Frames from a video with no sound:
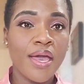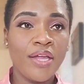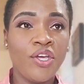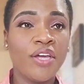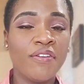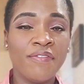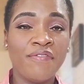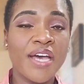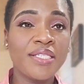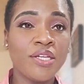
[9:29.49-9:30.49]
And you can
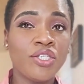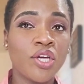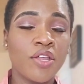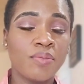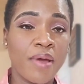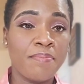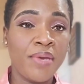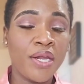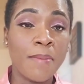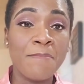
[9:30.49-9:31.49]
invest into others by
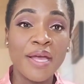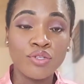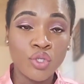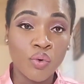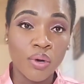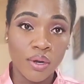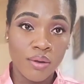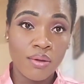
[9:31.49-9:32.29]
being a mentor.